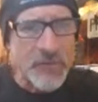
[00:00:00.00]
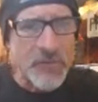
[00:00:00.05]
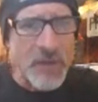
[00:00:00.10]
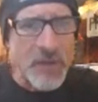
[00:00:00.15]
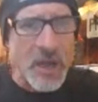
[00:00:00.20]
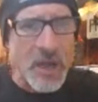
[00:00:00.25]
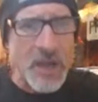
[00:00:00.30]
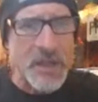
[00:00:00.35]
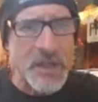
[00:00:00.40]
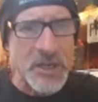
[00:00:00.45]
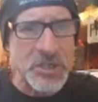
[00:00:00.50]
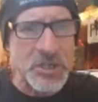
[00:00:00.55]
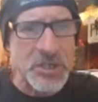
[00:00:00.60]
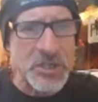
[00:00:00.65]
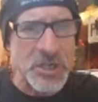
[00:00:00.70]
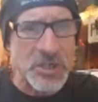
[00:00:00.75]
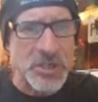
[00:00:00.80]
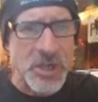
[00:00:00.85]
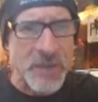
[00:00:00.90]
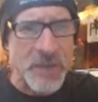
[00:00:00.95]
Then it
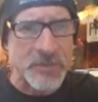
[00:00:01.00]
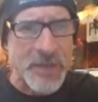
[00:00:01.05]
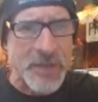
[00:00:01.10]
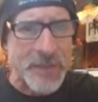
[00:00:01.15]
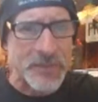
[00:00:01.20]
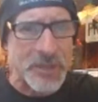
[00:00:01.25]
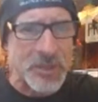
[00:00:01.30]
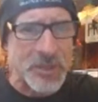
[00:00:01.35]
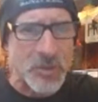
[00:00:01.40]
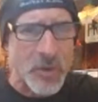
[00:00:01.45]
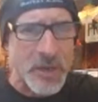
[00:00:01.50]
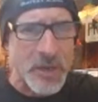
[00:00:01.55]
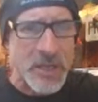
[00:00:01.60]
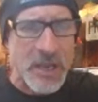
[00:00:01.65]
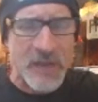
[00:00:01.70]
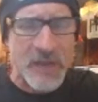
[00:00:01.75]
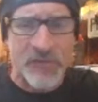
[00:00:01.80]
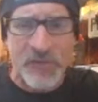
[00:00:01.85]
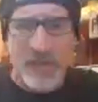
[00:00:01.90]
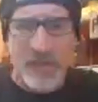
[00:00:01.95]
just jumped up to
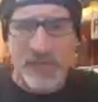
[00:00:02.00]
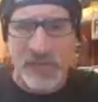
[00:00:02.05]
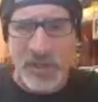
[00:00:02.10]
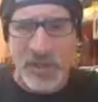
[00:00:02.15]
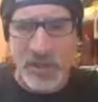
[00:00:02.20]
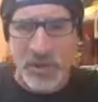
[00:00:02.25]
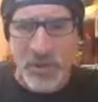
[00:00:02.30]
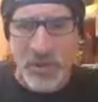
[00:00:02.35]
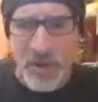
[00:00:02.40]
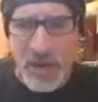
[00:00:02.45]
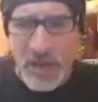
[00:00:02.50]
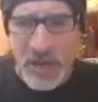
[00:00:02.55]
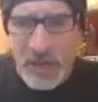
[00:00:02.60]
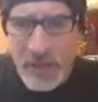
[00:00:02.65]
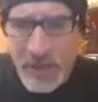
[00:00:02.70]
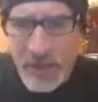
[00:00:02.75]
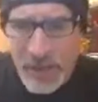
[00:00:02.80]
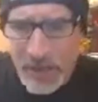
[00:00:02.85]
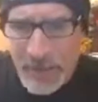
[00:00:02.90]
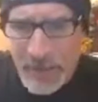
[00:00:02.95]
2853.
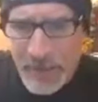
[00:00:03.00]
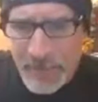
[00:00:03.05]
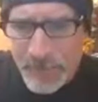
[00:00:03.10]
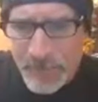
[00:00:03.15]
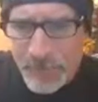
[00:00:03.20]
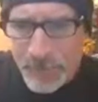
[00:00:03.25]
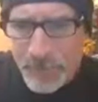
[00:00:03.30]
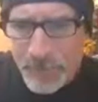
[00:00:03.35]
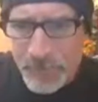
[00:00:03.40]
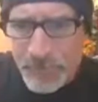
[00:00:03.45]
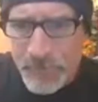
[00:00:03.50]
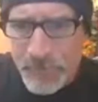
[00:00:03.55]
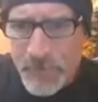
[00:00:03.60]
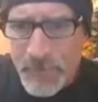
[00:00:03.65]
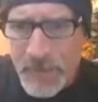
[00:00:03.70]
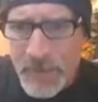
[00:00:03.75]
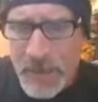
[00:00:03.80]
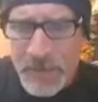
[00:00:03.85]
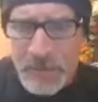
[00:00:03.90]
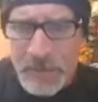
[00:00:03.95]

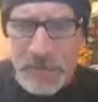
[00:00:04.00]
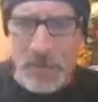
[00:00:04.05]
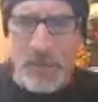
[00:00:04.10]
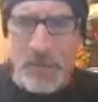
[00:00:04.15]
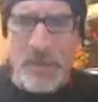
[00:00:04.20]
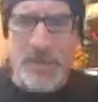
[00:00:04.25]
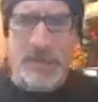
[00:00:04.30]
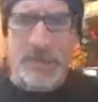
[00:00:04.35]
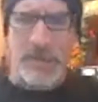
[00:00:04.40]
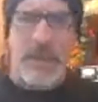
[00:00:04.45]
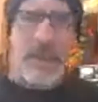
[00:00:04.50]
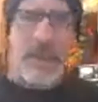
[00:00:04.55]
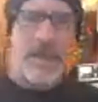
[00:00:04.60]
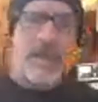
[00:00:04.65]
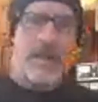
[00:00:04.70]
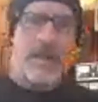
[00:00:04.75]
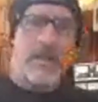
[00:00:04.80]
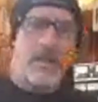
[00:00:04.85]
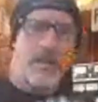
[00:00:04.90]
So it is lagging.